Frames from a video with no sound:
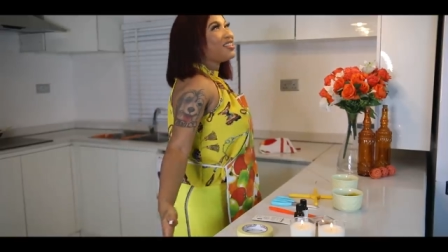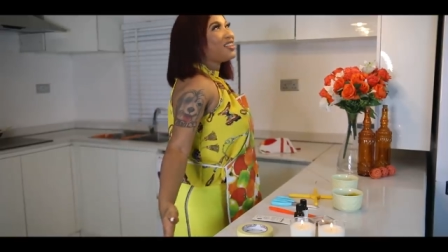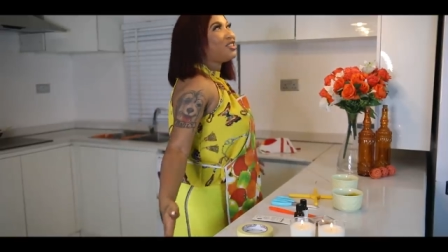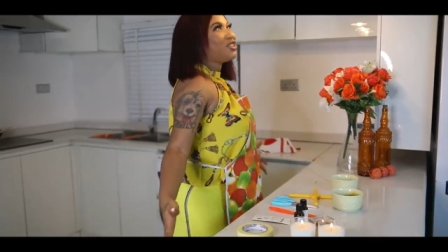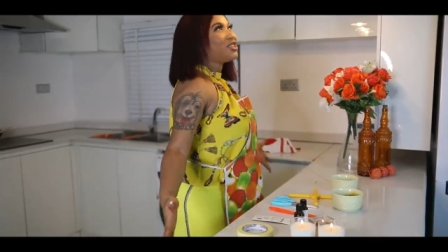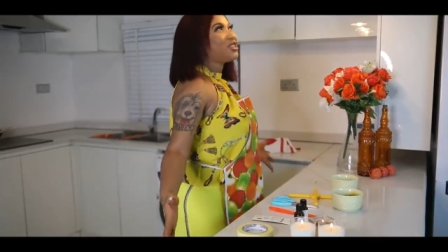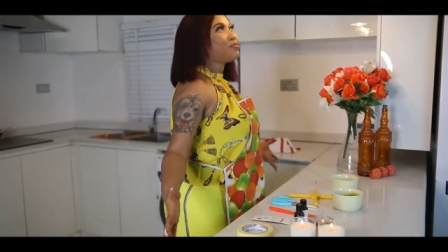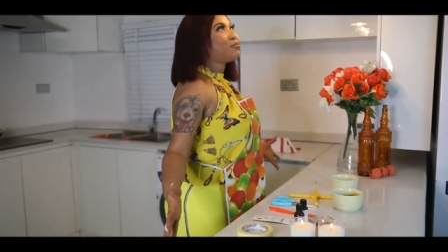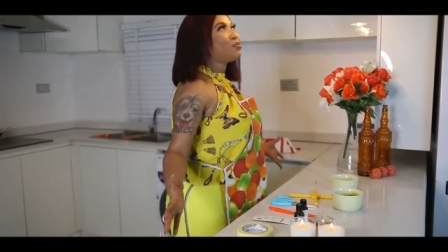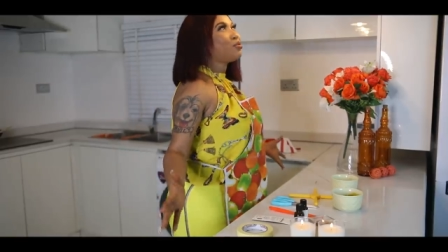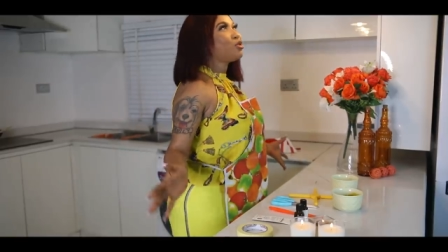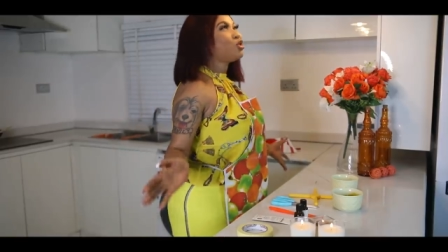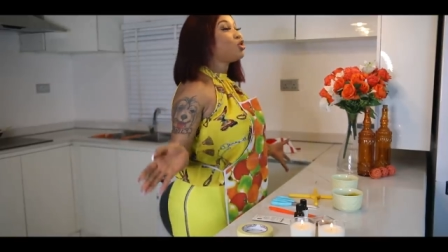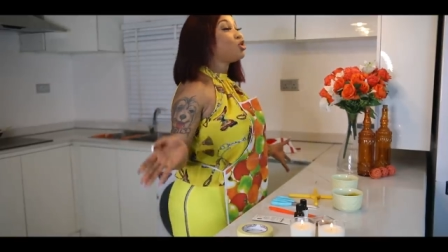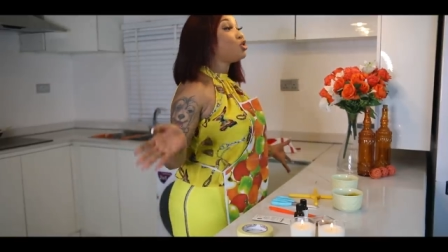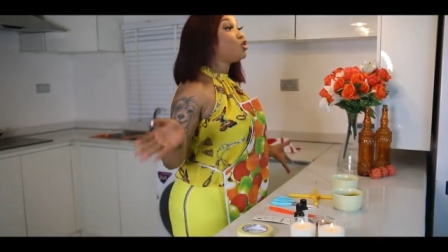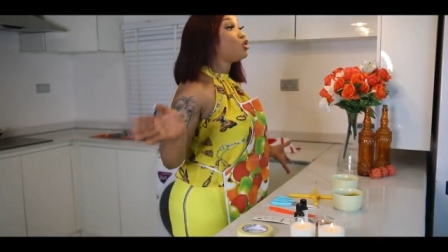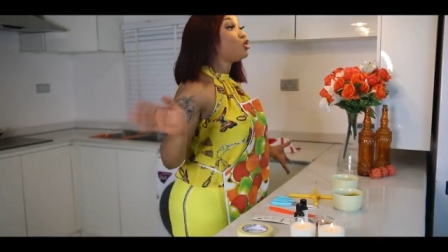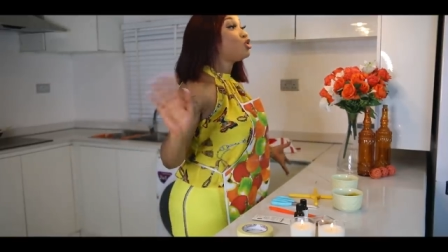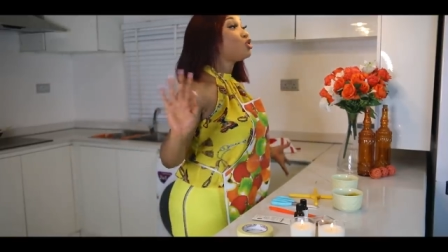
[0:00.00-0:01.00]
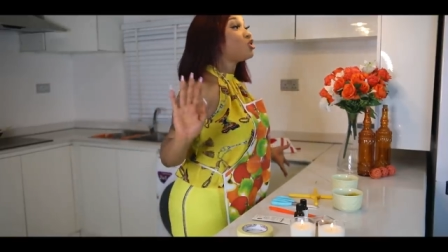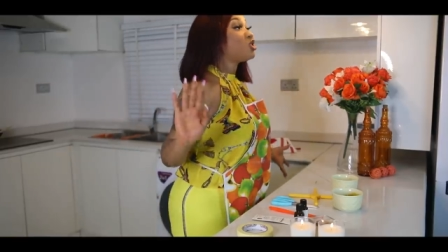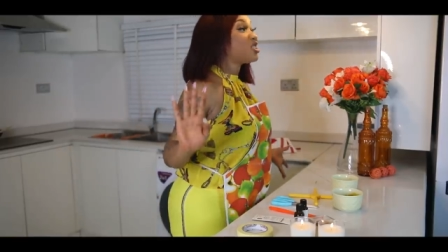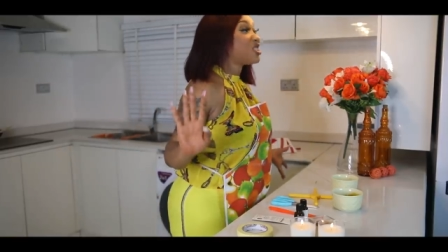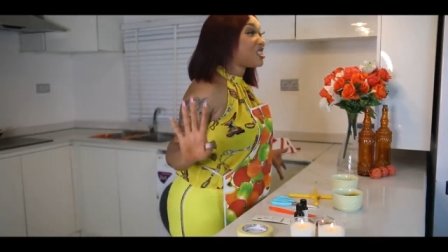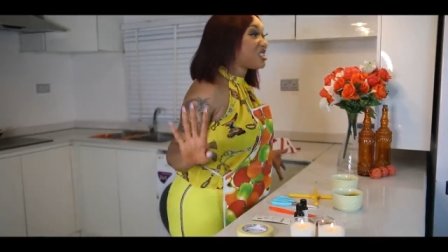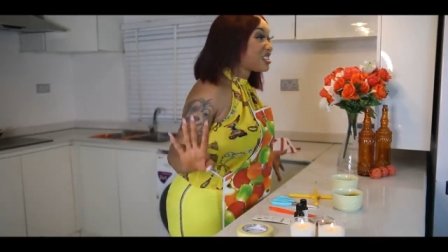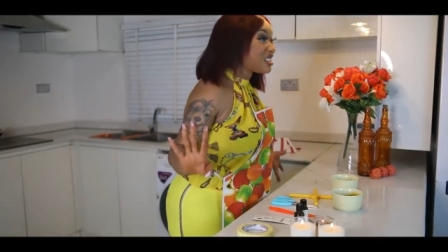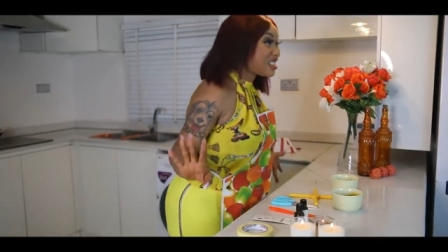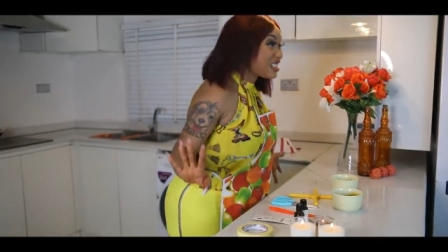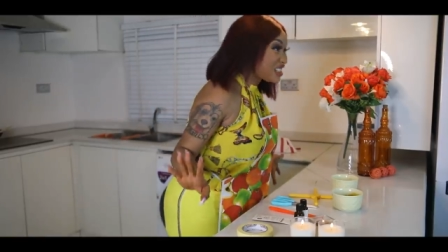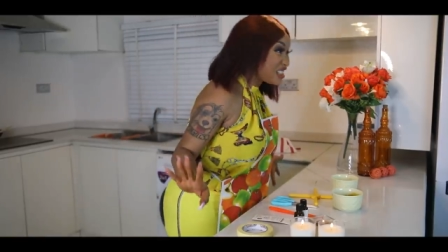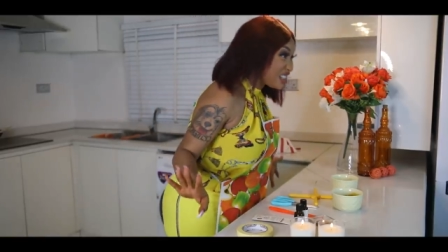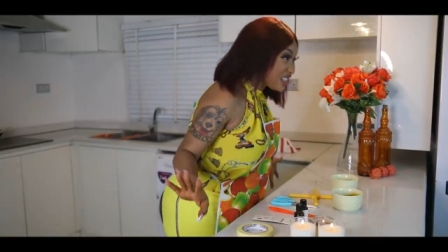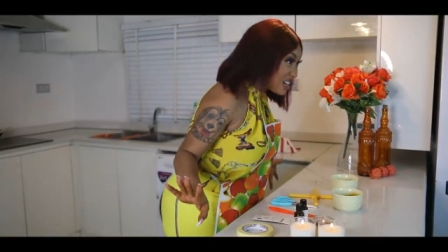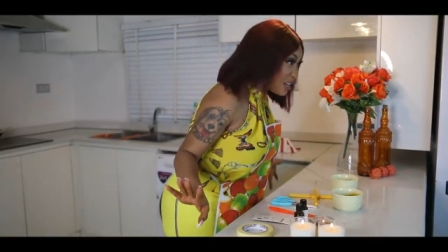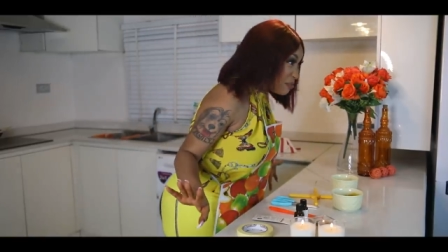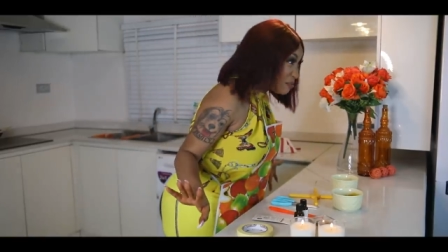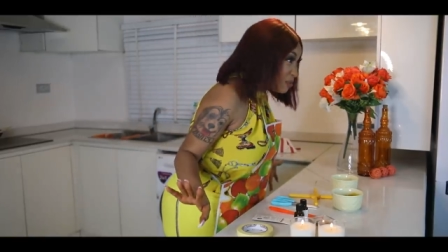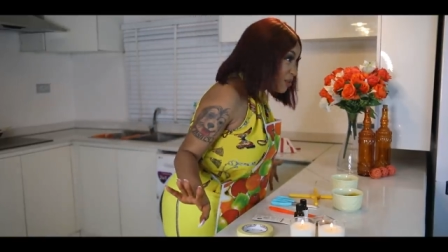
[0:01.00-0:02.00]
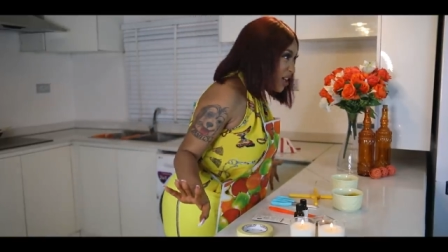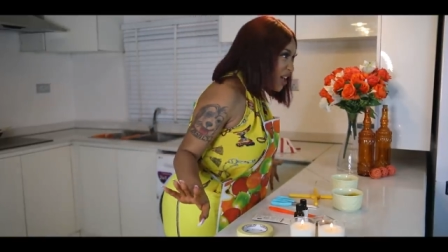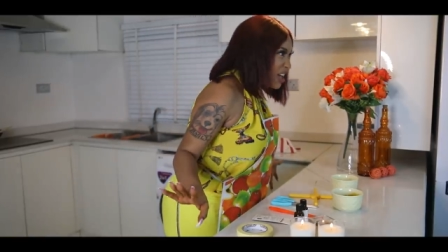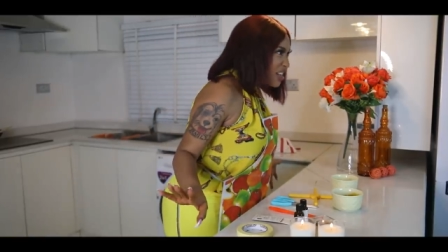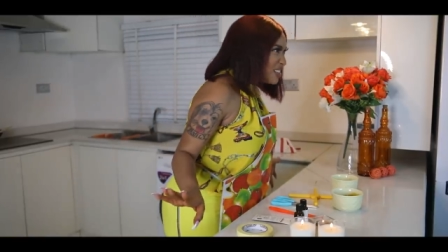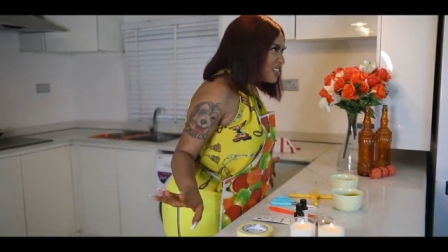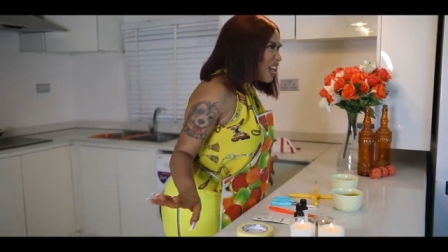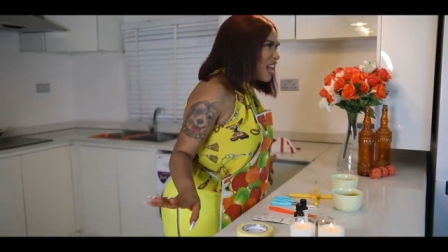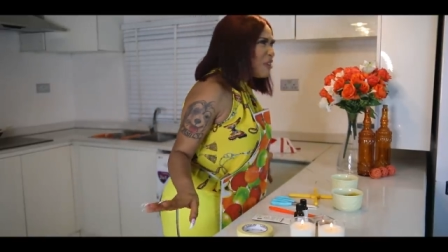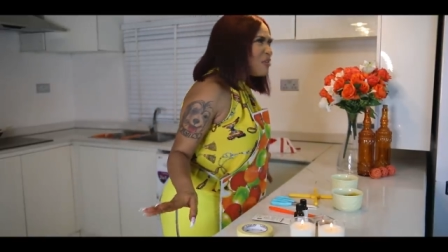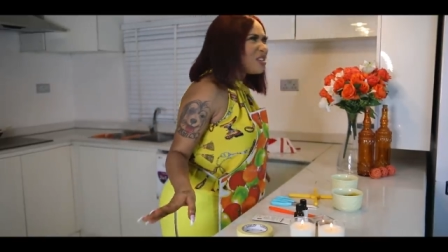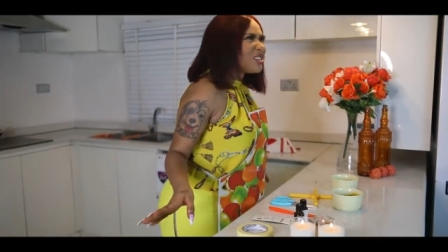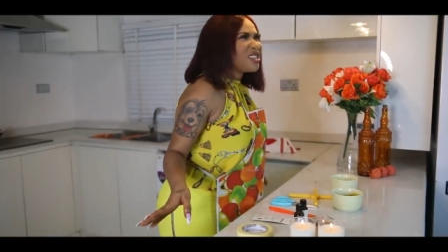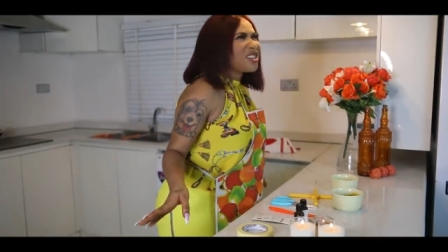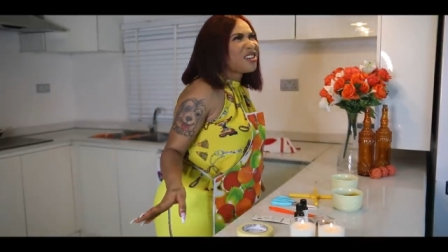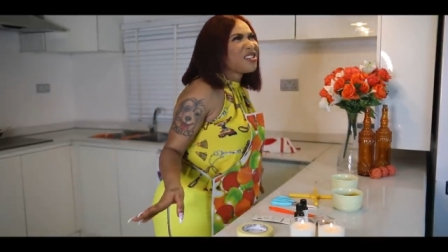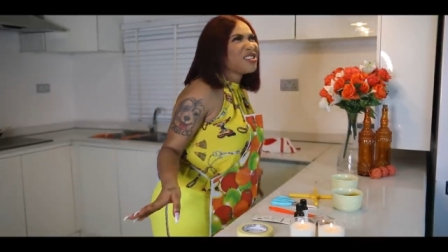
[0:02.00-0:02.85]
that just puts you to sleep. Did I even tell